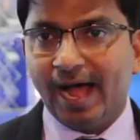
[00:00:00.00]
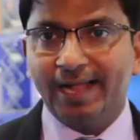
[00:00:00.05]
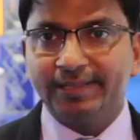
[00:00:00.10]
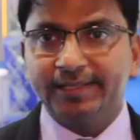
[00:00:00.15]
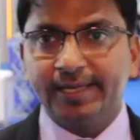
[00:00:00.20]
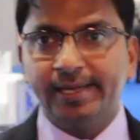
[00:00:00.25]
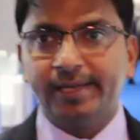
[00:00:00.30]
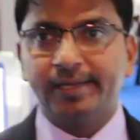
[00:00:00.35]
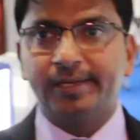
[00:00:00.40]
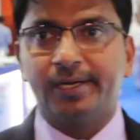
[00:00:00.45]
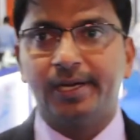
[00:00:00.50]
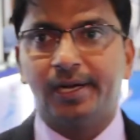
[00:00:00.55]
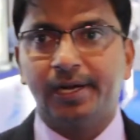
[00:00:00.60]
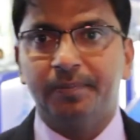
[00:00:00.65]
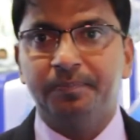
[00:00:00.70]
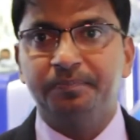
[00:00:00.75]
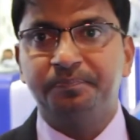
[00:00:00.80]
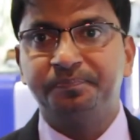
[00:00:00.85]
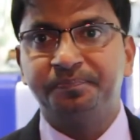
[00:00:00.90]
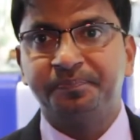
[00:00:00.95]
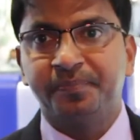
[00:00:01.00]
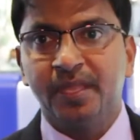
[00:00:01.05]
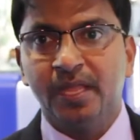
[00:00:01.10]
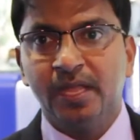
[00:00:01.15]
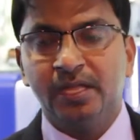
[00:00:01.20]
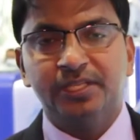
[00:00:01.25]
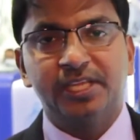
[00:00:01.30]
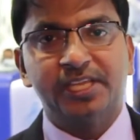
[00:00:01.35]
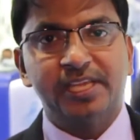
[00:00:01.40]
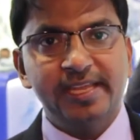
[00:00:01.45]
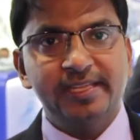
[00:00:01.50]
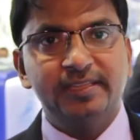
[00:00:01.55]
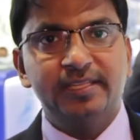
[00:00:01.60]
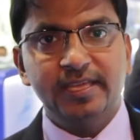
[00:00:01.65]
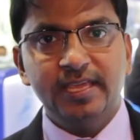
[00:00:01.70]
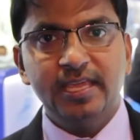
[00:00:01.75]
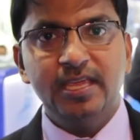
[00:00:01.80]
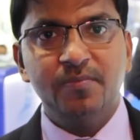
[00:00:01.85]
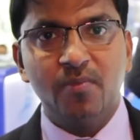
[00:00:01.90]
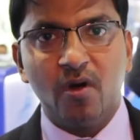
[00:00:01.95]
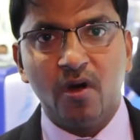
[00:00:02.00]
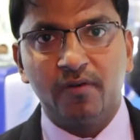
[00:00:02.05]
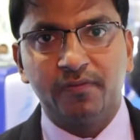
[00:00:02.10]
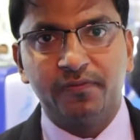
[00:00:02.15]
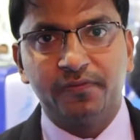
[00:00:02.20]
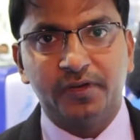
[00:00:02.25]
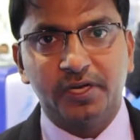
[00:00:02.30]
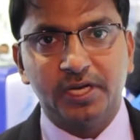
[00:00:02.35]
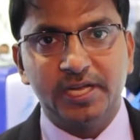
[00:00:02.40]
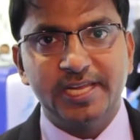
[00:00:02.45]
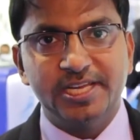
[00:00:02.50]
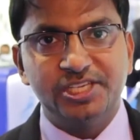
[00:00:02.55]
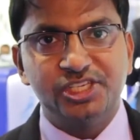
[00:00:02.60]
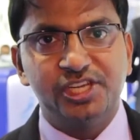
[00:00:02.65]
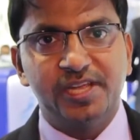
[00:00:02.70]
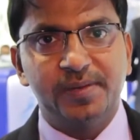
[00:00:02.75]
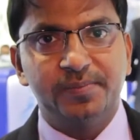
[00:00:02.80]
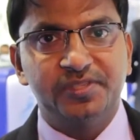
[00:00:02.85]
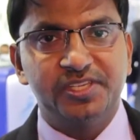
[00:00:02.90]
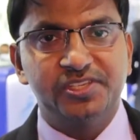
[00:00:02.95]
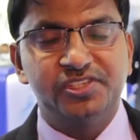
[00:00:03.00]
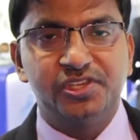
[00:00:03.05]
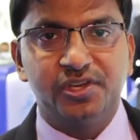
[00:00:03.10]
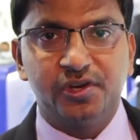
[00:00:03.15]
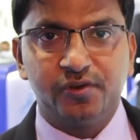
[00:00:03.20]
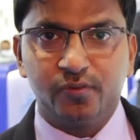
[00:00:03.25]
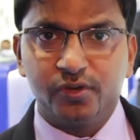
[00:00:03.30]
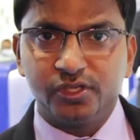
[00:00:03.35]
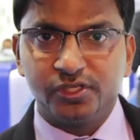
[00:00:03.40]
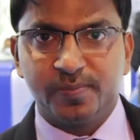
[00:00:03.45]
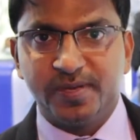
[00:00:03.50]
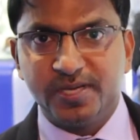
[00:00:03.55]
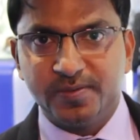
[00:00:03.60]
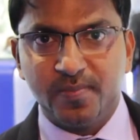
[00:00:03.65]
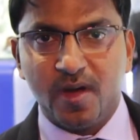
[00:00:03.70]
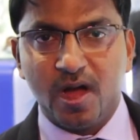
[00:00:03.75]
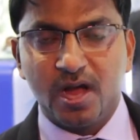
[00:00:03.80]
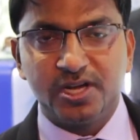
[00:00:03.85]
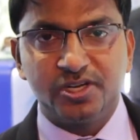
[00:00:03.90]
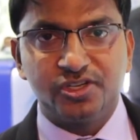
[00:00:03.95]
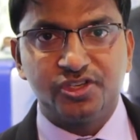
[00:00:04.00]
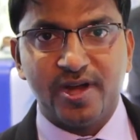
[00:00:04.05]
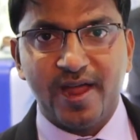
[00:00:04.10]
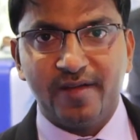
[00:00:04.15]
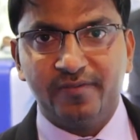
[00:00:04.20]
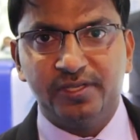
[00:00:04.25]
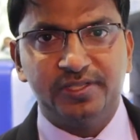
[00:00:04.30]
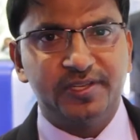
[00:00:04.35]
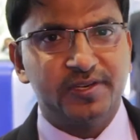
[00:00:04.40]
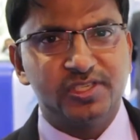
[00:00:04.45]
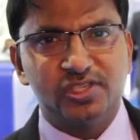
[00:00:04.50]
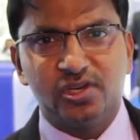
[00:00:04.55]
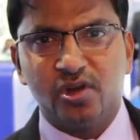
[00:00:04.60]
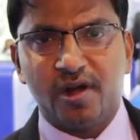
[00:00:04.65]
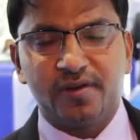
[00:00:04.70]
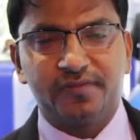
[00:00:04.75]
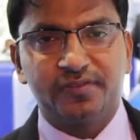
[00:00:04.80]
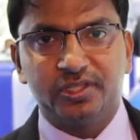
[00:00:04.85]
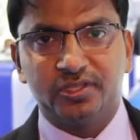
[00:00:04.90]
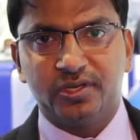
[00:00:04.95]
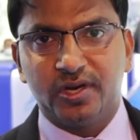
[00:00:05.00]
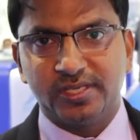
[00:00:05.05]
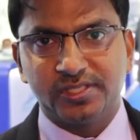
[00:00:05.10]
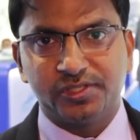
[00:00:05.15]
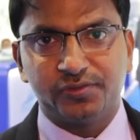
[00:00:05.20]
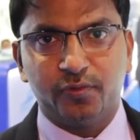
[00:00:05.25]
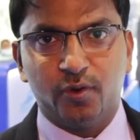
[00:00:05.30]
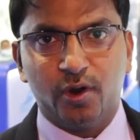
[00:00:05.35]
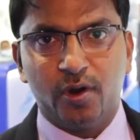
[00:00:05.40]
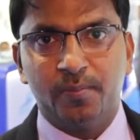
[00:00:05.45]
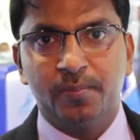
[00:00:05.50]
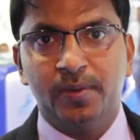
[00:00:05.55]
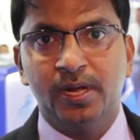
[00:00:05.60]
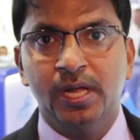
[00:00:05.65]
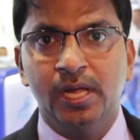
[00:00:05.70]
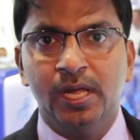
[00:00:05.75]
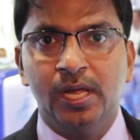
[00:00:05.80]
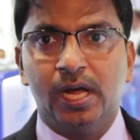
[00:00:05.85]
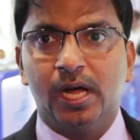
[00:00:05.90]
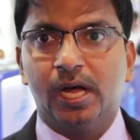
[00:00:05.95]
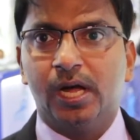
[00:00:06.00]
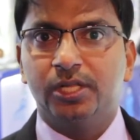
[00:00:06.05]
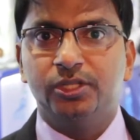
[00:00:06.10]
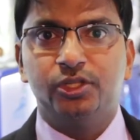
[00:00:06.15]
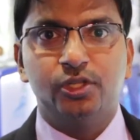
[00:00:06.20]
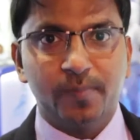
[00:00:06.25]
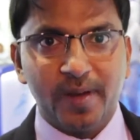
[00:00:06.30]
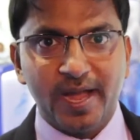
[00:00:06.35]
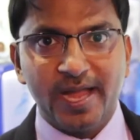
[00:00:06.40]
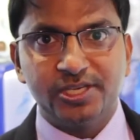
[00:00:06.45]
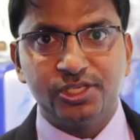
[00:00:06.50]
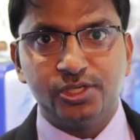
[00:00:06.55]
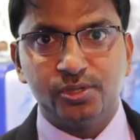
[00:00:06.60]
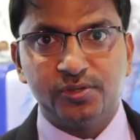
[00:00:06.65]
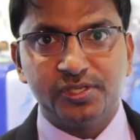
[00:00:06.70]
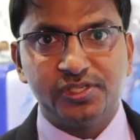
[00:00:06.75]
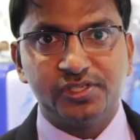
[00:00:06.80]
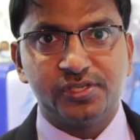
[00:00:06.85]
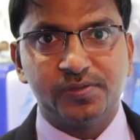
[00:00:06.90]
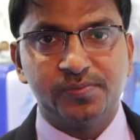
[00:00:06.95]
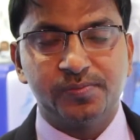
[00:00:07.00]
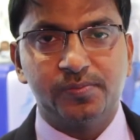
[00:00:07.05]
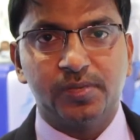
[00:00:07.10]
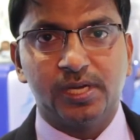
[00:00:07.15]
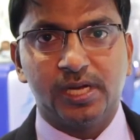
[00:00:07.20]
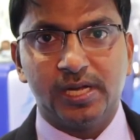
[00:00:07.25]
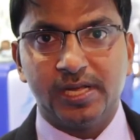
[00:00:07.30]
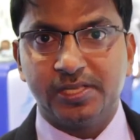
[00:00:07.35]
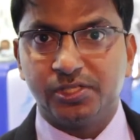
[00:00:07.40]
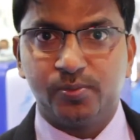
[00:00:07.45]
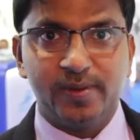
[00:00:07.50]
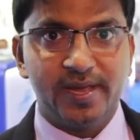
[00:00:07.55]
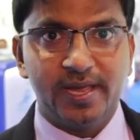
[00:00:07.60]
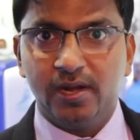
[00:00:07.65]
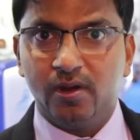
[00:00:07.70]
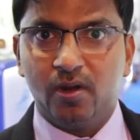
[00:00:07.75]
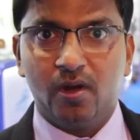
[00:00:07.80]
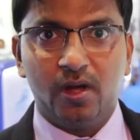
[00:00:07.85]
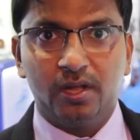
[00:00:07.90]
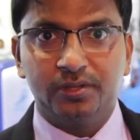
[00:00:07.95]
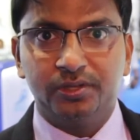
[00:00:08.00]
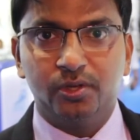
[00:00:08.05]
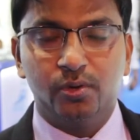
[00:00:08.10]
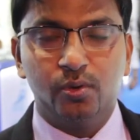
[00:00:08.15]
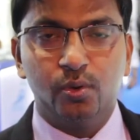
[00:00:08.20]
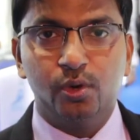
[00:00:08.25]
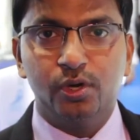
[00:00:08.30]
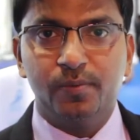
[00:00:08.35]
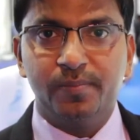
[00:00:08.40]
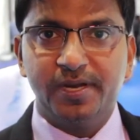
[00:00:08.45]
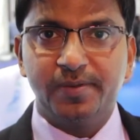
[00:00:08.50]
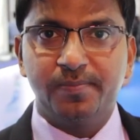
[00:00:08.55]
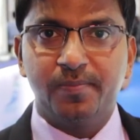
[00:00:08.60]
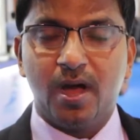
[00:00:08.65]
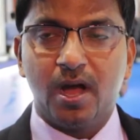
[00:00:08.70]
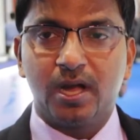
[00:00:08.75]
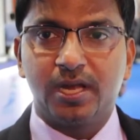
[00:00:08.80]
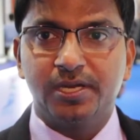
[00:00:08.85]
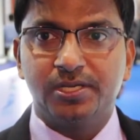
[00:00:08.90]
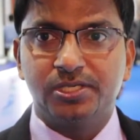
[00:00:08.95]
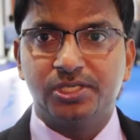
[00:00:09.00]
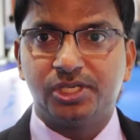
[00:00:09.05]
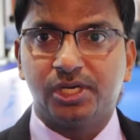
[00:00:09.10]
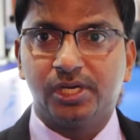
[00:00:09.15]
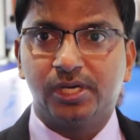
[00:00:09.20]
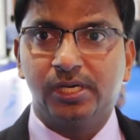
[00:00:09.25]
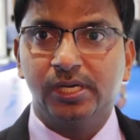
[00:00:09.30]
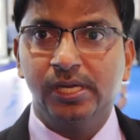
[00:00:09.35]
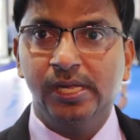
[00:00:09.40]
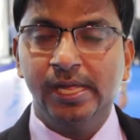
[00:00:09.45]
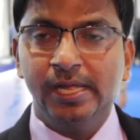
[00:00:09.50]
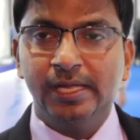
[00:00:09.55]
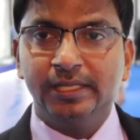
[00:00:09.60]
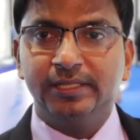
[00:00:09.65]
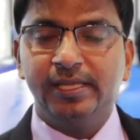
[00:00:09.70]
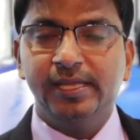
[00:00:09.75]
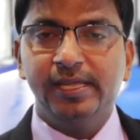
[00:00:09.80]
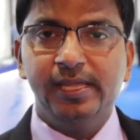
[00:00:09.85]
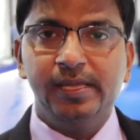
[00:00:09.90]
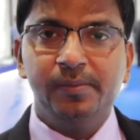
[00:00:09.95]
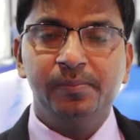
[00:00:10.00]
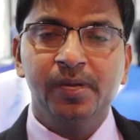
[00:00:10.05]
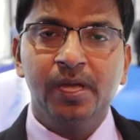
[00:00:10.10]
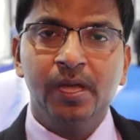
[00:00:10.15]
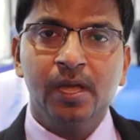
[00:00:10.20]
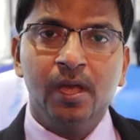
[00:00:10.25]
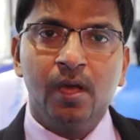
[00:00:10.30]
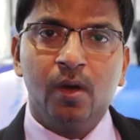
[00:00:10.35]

I think the key theme of ATM this year was mid-market travel. There is a lot of thrust from Dubai tourism as well on the whole mid-market theme.